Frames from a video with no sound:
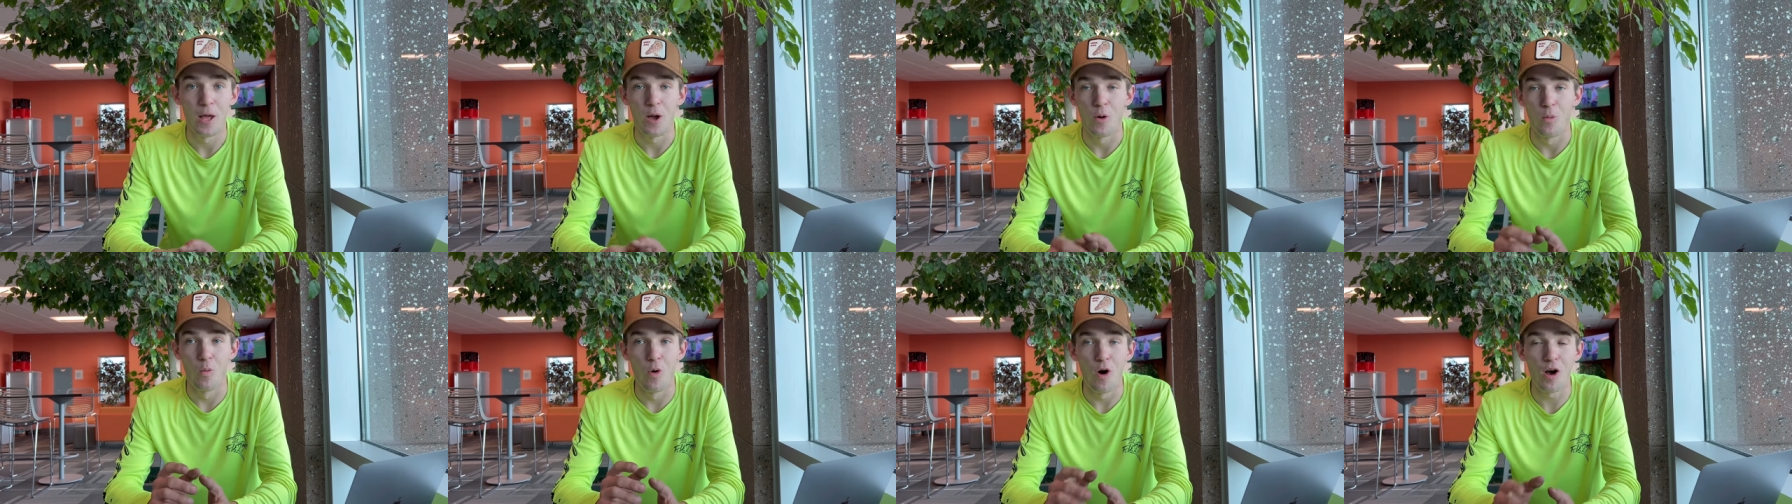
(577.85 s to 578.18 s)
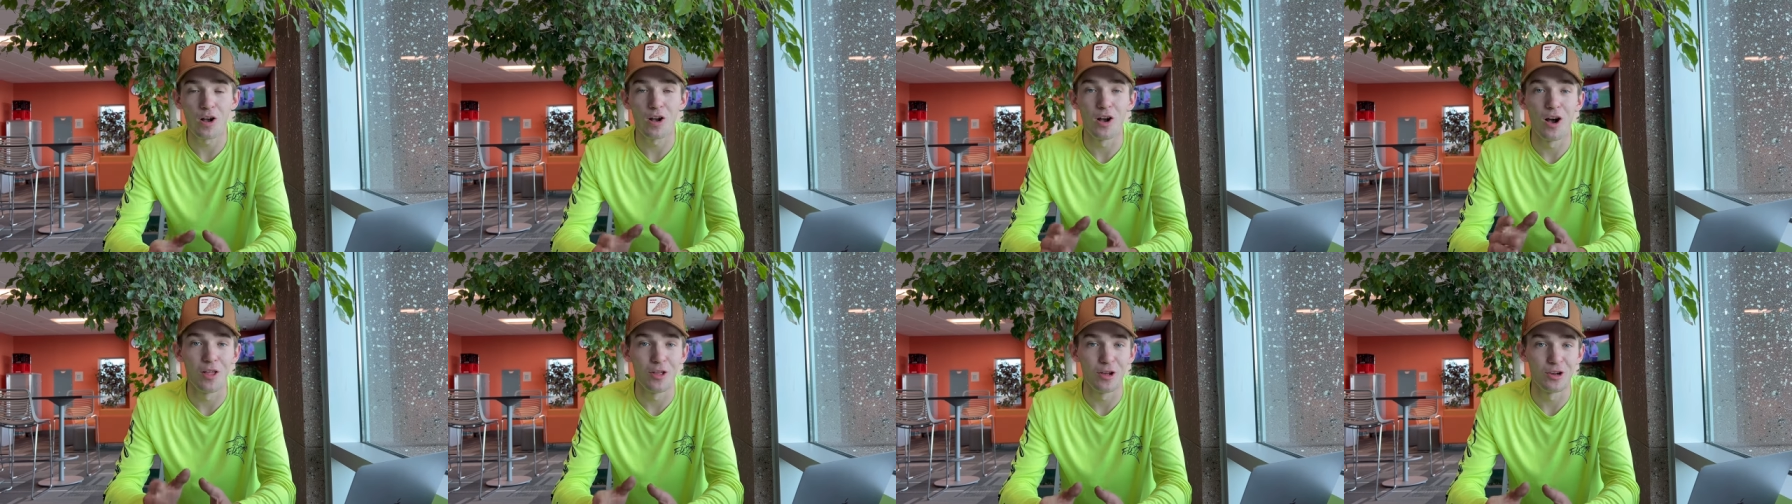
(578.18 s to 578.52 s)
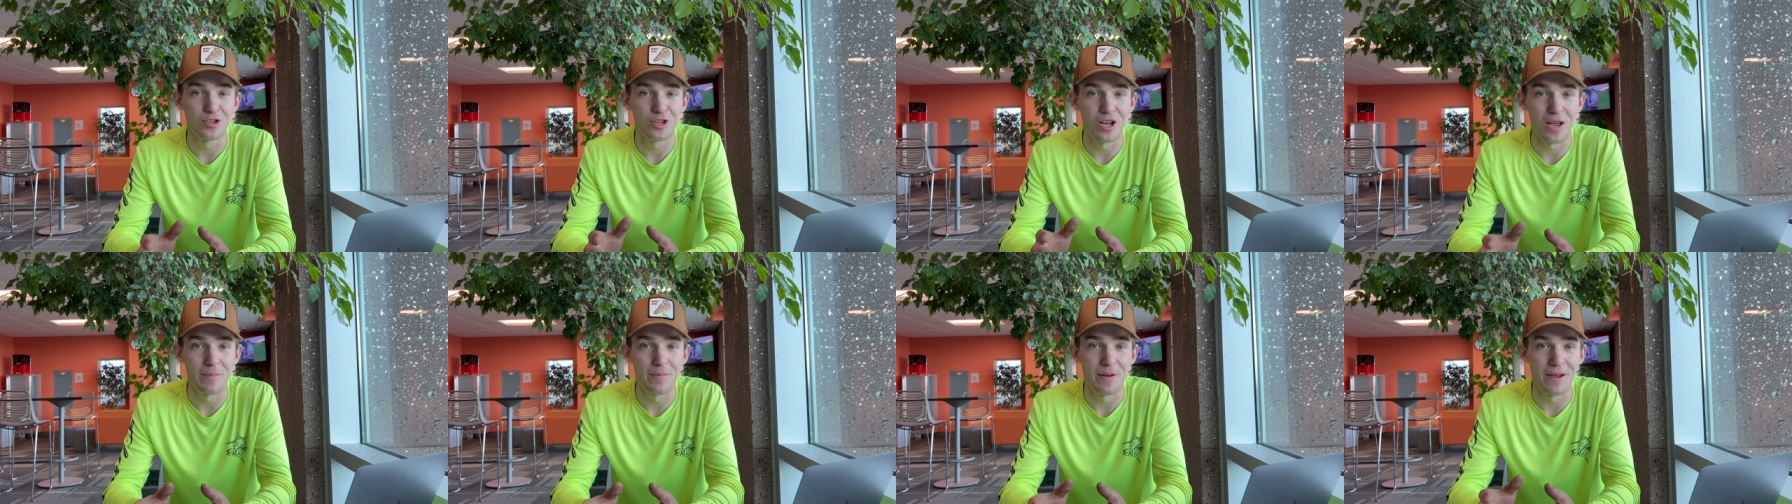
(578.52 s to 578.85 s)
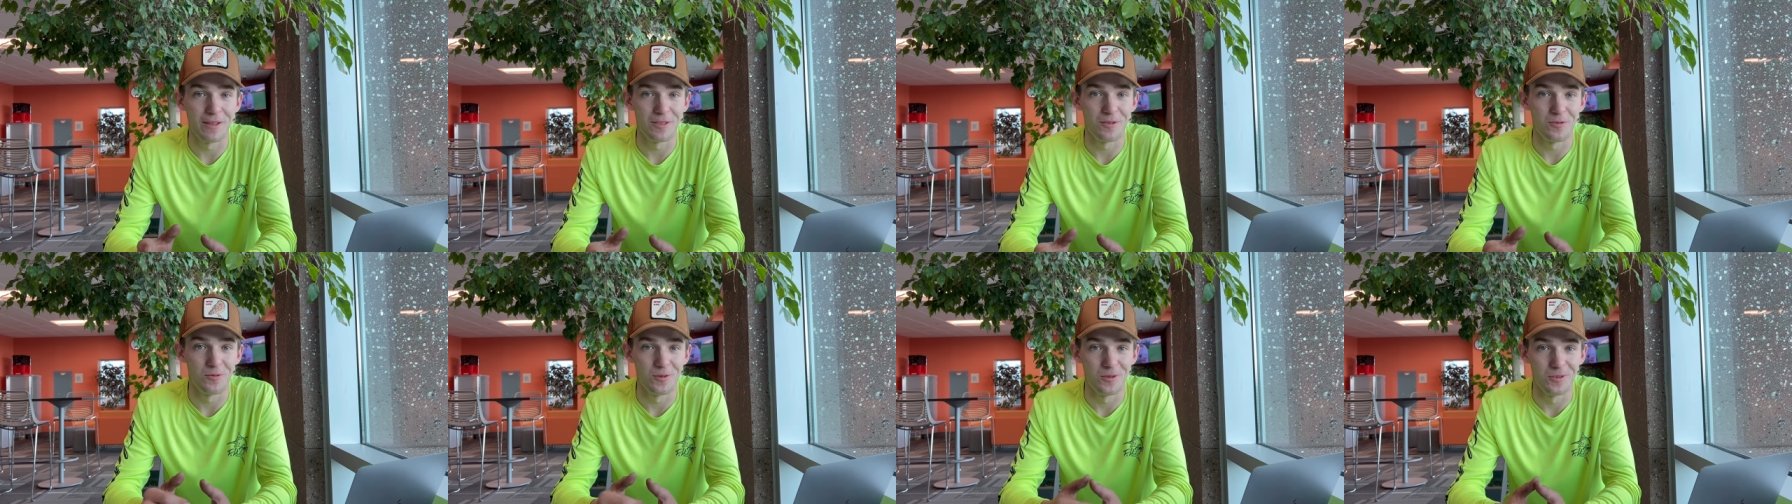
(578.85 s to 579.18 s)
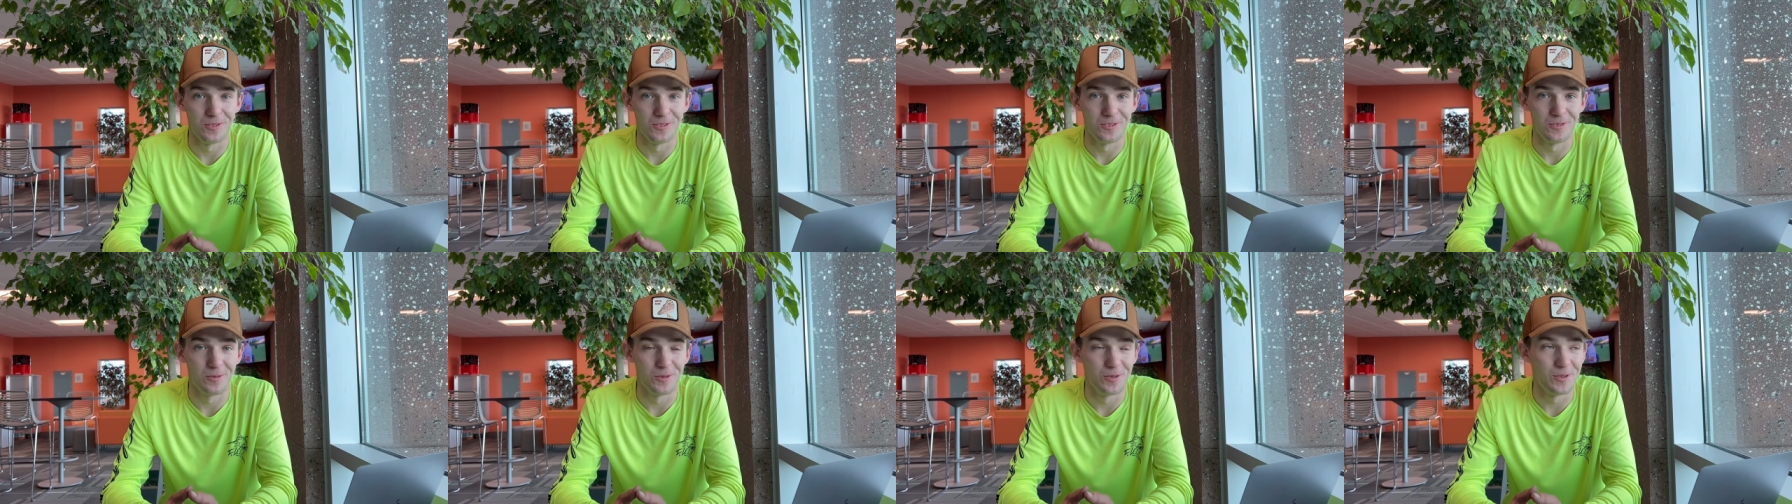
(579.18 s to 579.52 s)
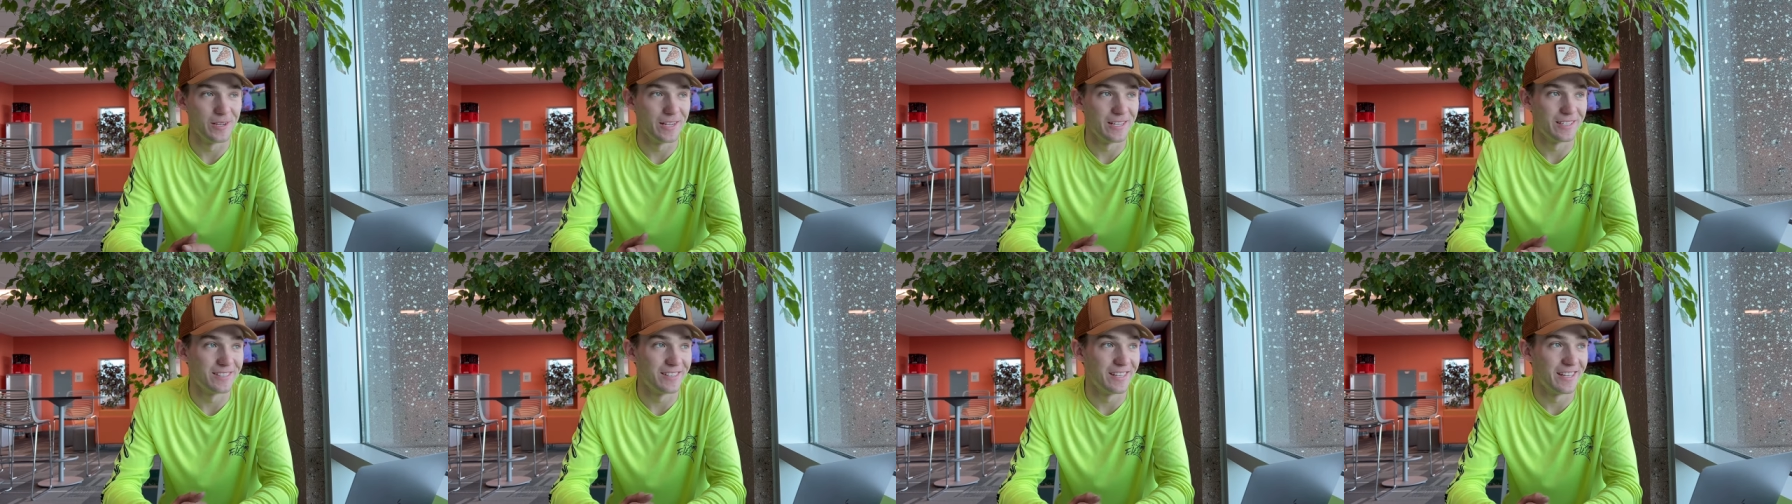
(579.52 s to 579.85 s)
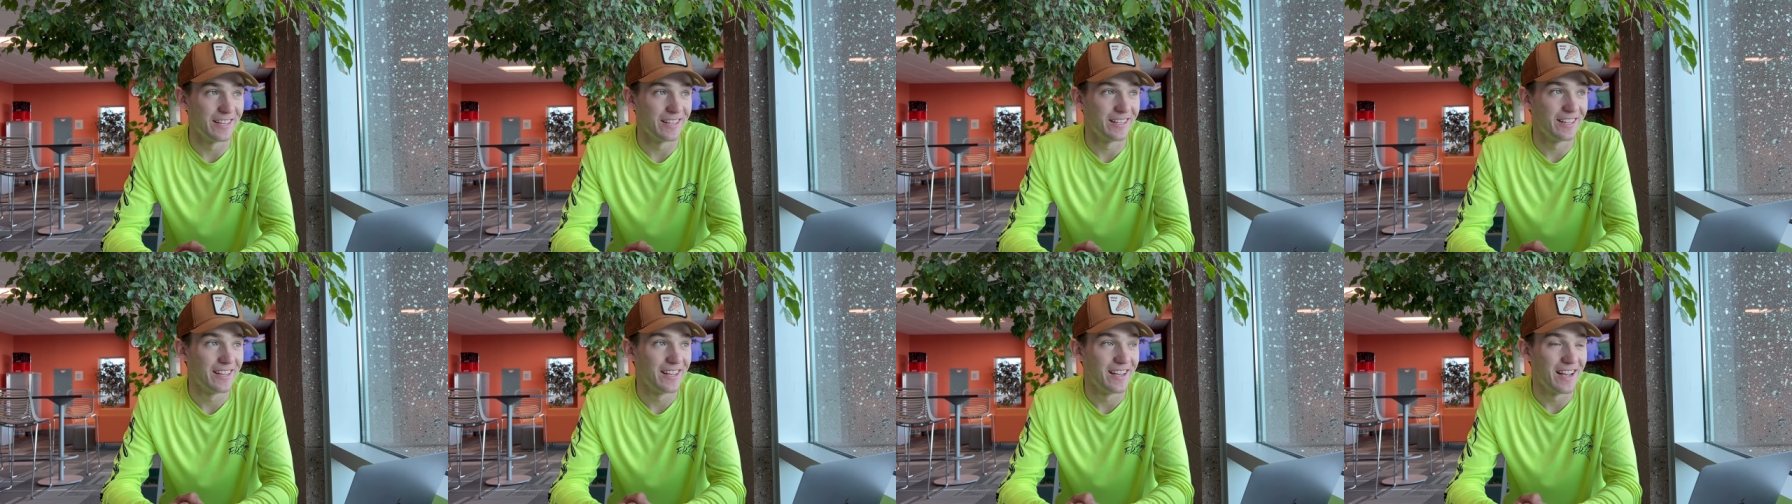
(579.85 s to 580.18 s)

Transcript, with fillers: What color should I paint the wheels? What do you guys think?